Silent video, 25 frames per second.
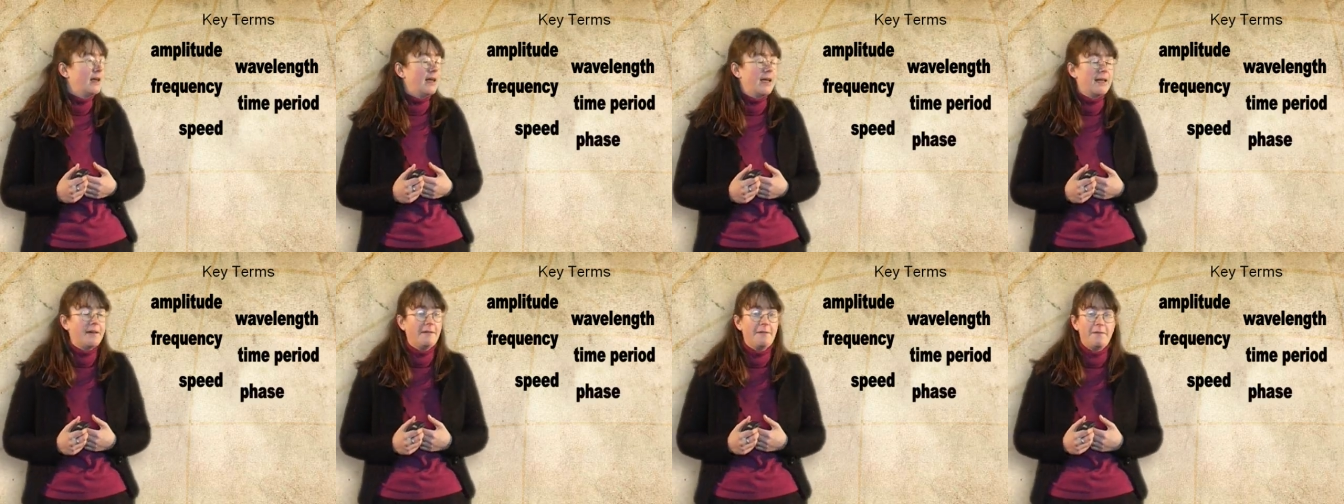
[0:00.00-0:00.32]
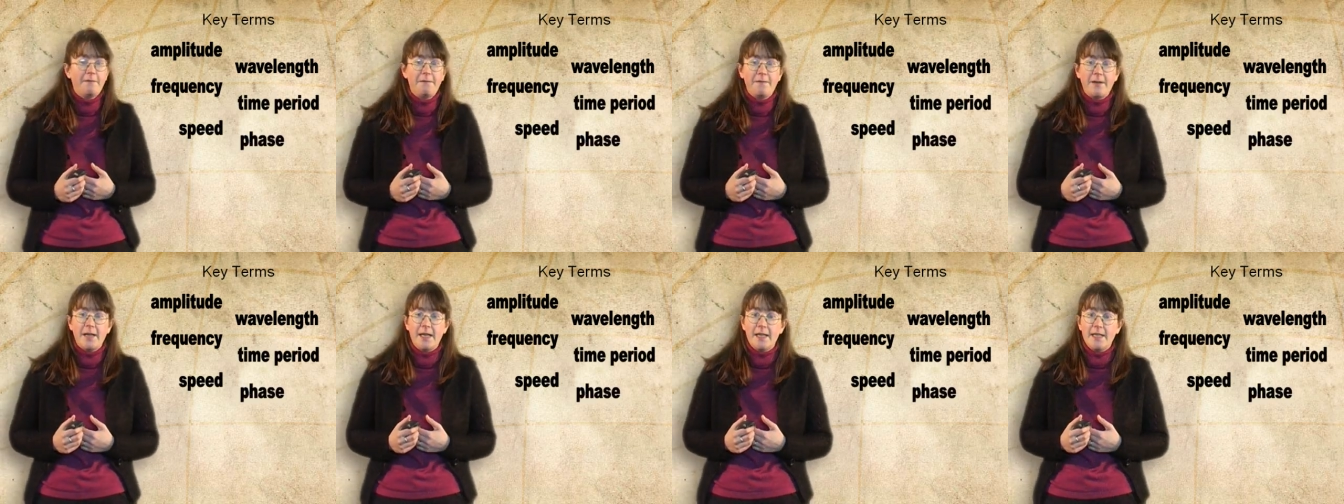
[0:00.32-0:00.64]
and
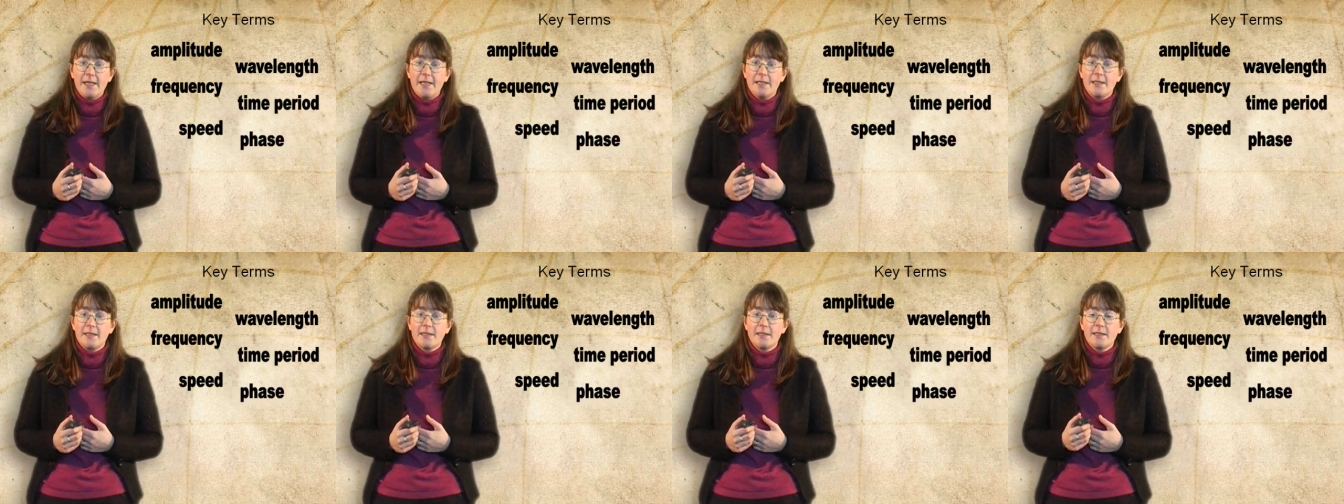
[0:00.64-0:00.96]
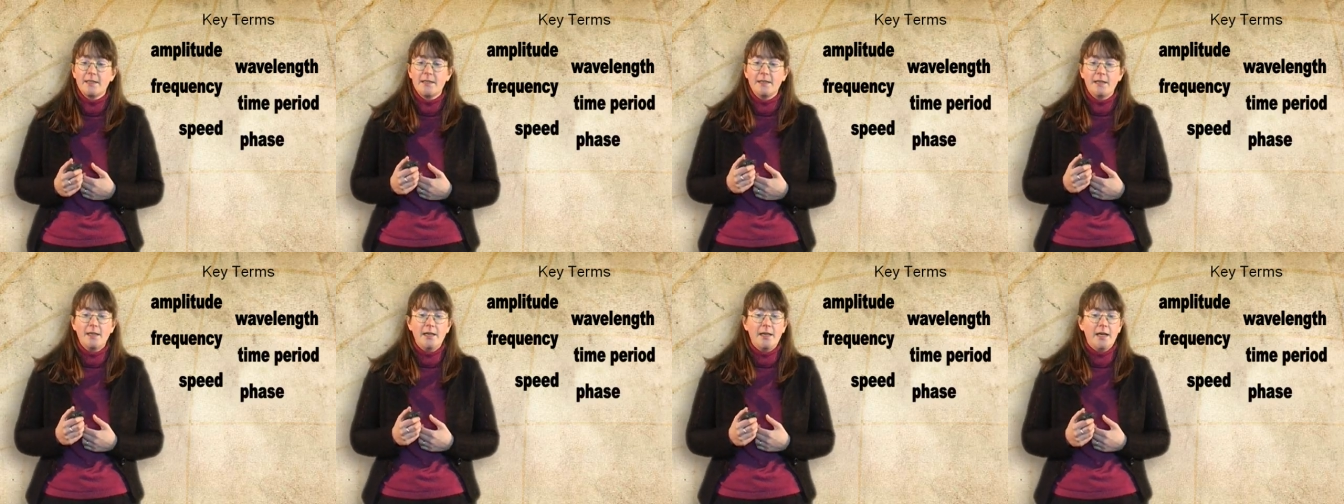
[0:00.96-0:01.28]
phase.
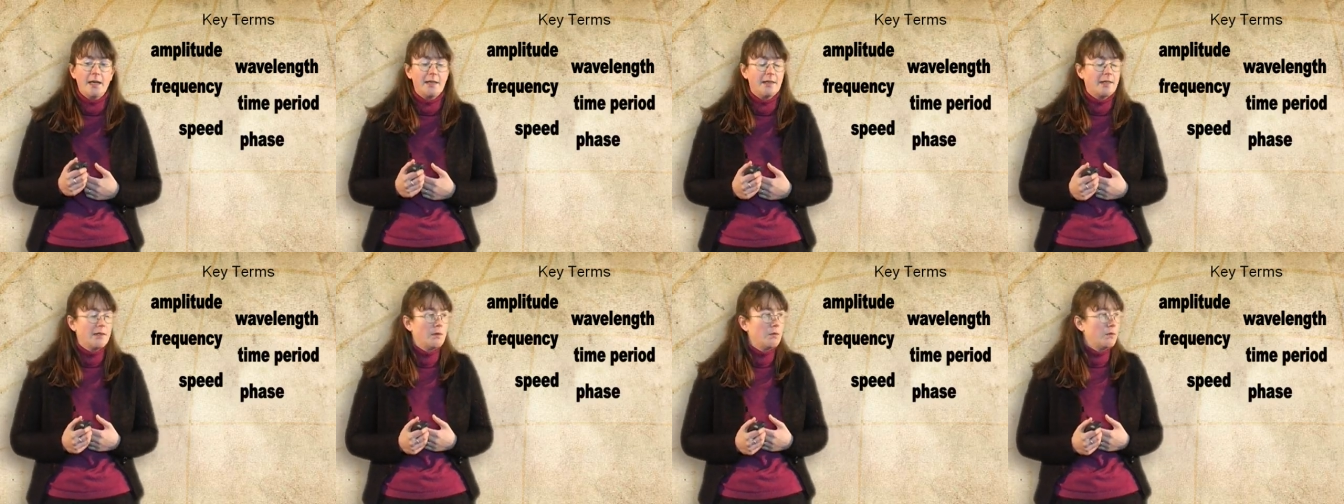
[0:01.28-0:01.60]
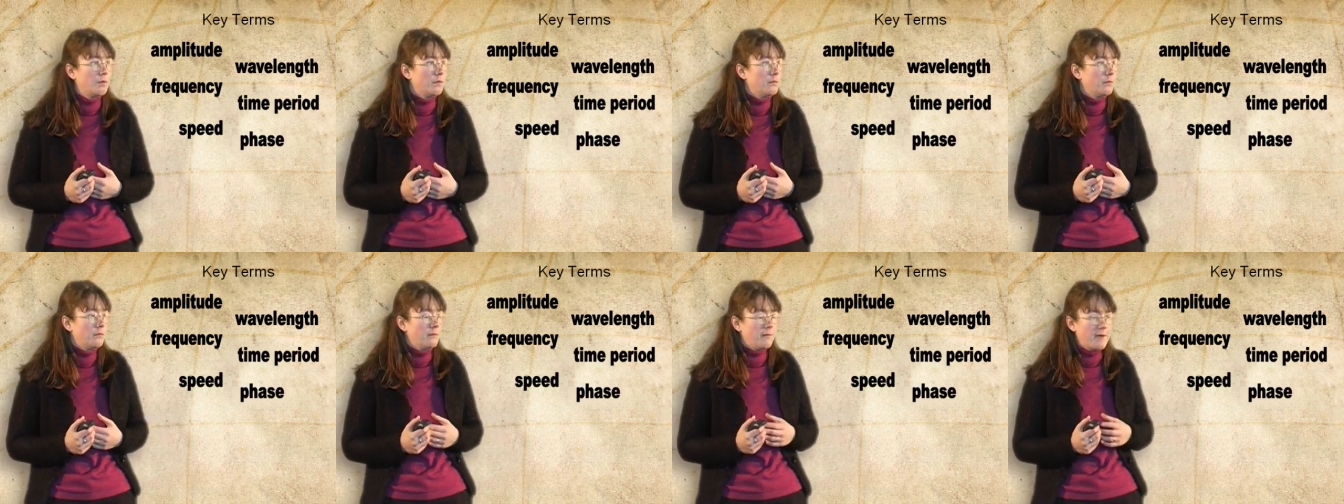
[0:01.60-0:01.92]
And
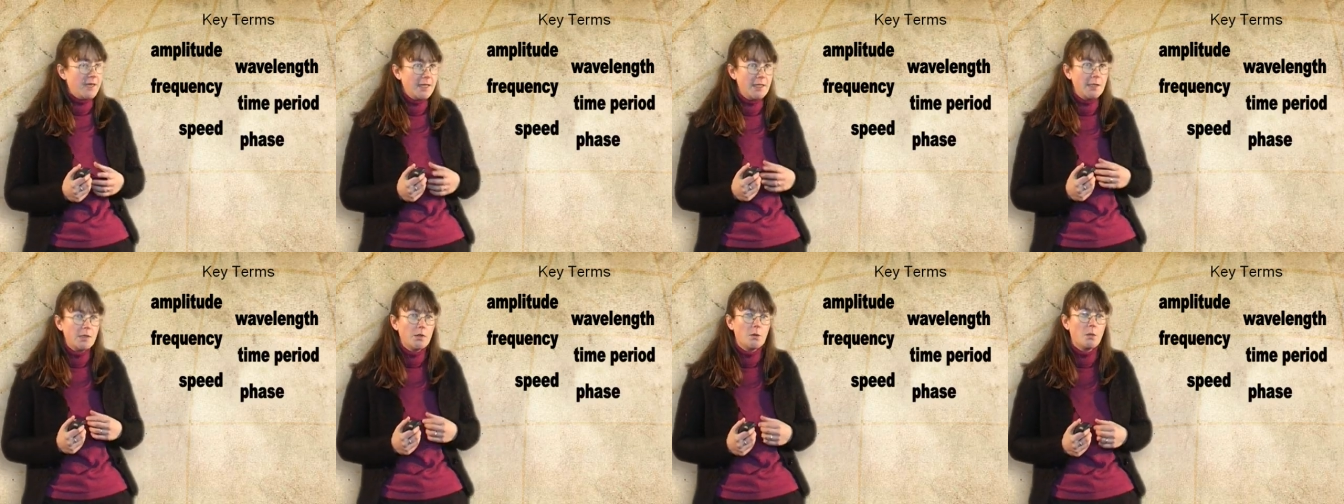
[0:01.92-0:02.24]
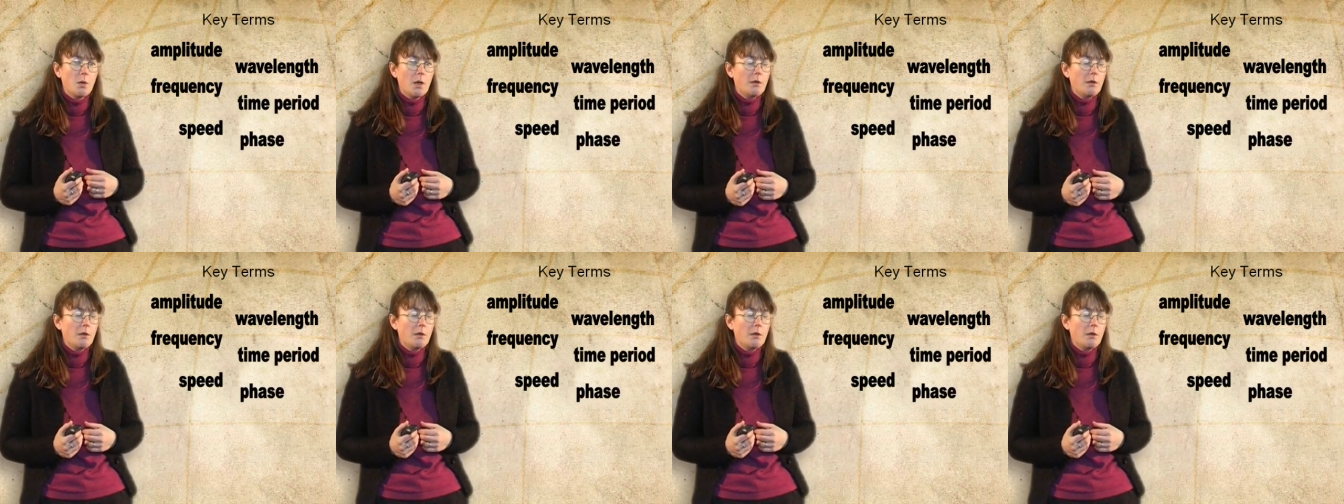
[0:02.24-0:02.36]
then phase you